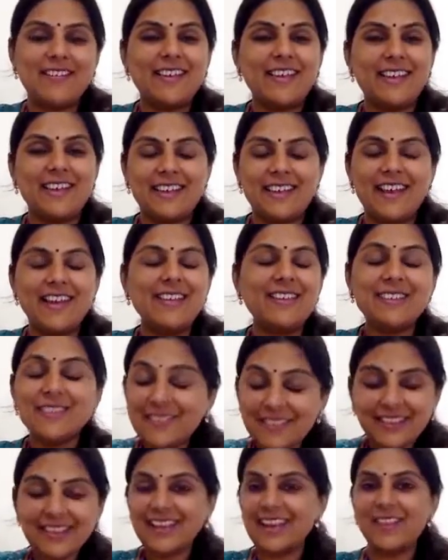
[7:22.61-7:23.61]
Okay, and I
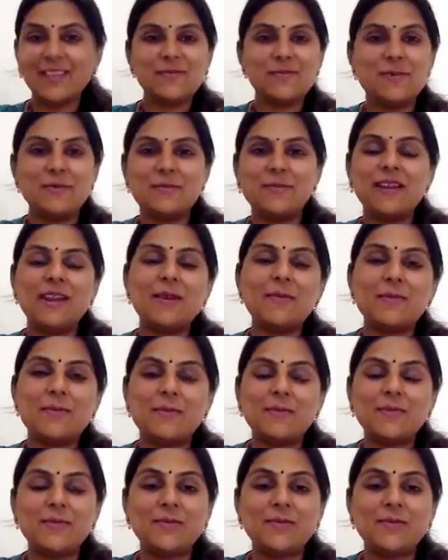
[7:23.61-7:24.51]
don't think other people are